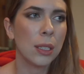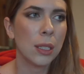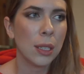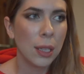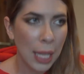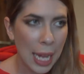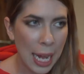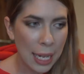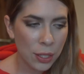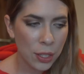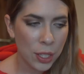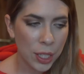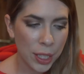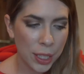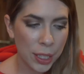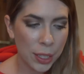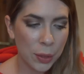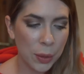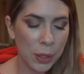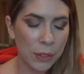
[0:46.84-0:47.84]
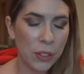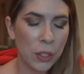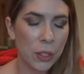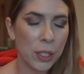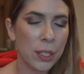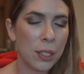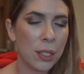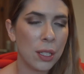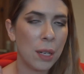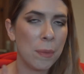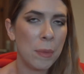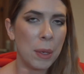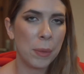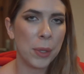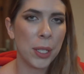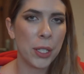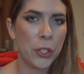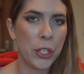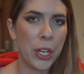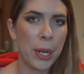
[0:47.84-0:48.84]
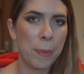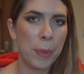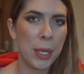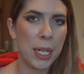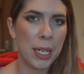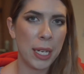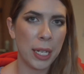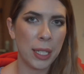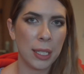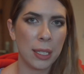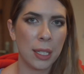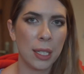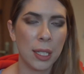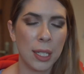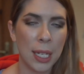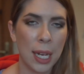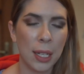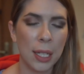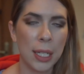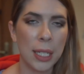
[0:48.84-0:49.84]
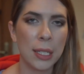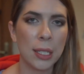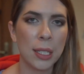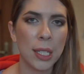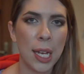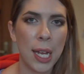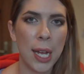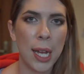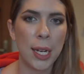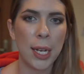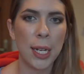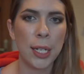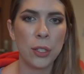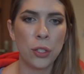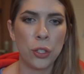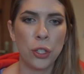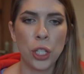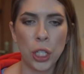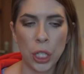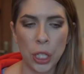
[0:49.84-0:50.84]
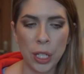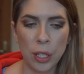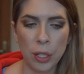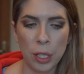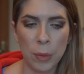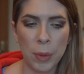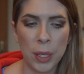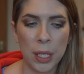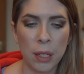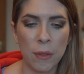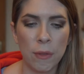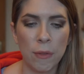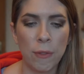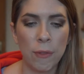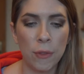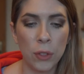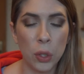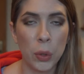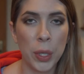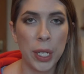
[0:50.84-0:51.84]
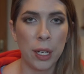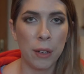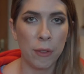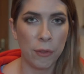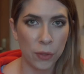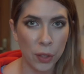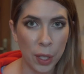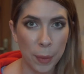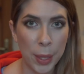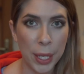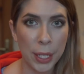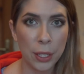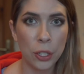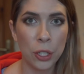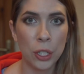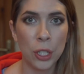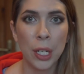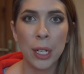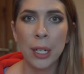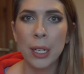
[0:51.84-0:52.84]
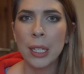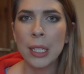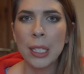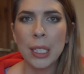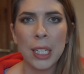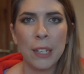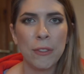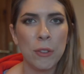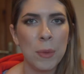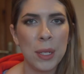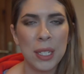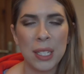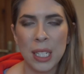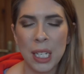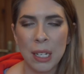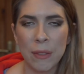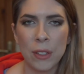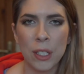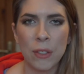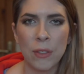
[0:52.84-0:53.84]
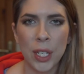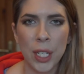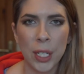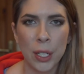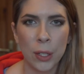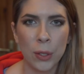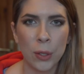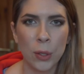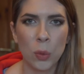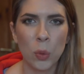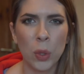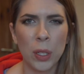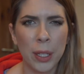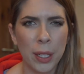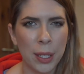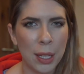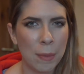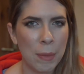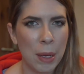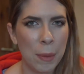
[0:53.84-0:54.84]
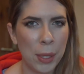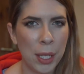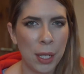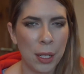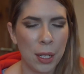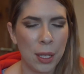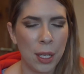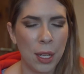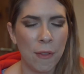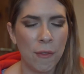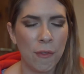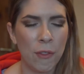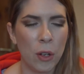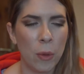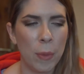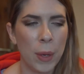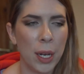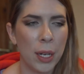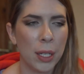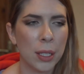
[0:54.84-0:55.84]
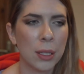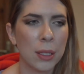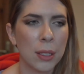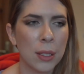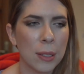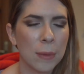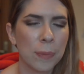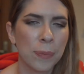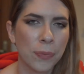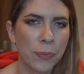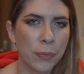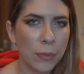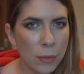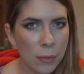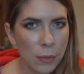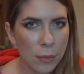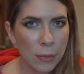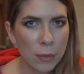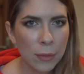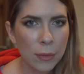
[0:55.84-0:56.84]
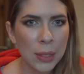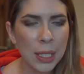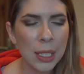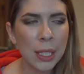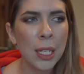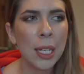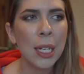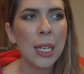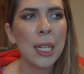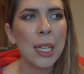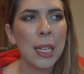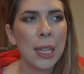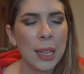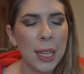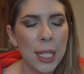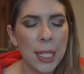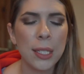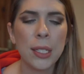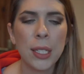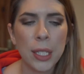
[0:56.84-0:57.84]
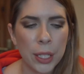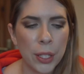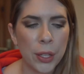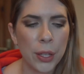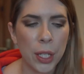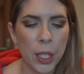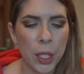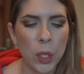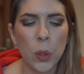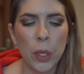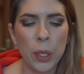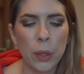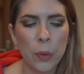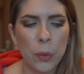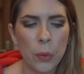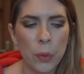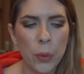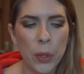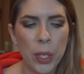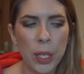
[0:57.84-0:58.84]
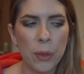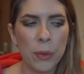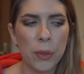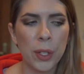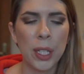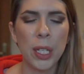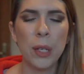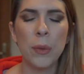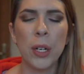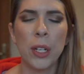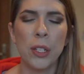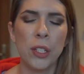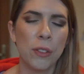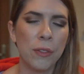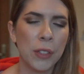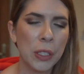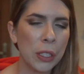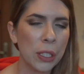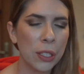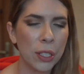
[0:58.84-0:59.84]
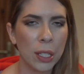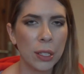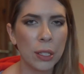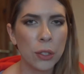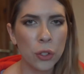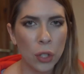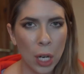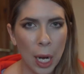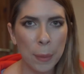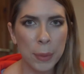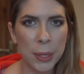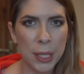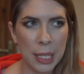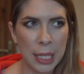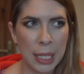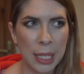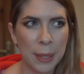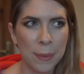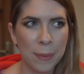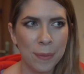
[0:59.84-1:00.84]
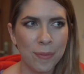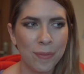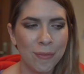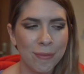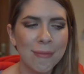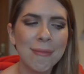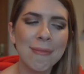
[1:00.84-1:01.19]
Last year, we focused on memory champion Nelson Dellis and his journey to become fluent in Flemish. If you missed any of his videos, we'll link them up here in the info box. This year, though, we really wanted to focus on the Drops team.